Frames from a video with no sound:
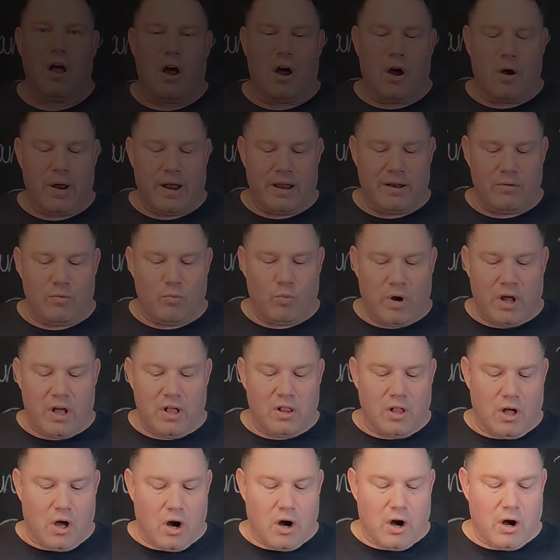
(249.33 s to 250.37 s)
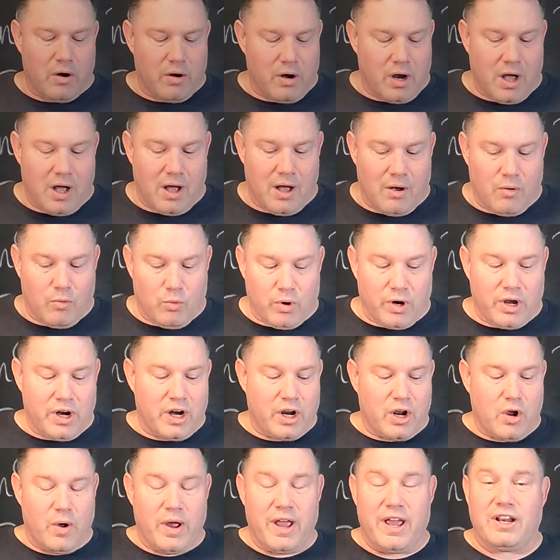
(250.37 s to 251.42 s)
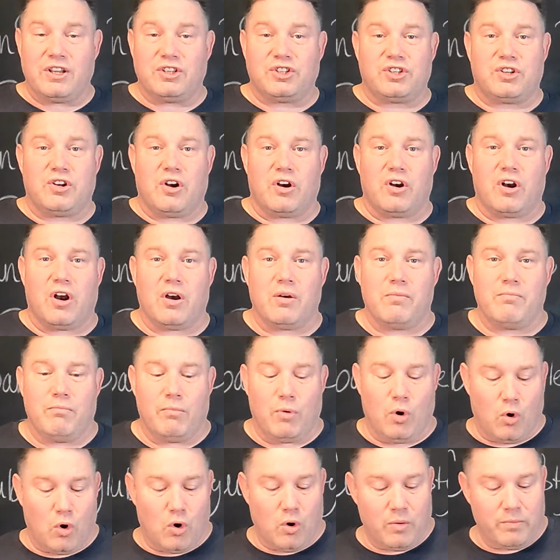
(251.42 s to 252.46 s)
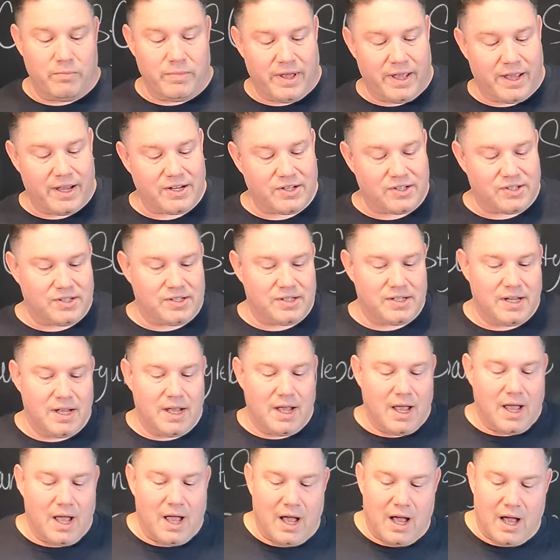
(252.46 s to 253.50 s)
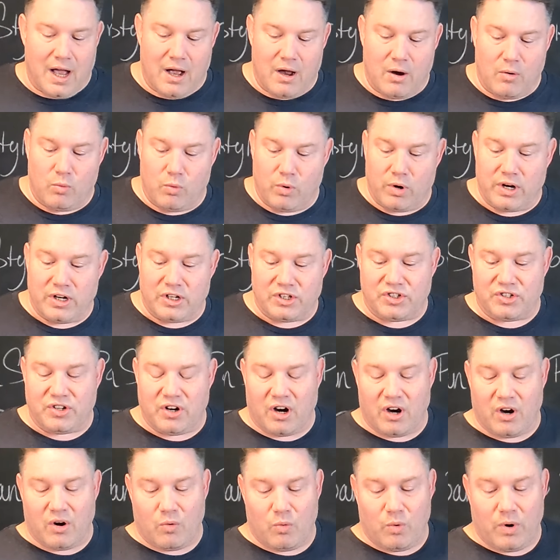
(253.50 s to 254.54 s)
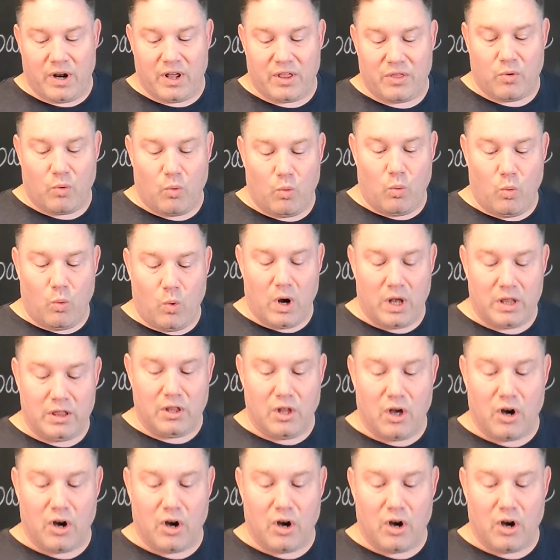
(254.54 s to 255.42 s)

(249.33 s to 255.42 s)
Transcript: All right, well, we're gonna go ahead and start our mojo mix. We're gonna start with 1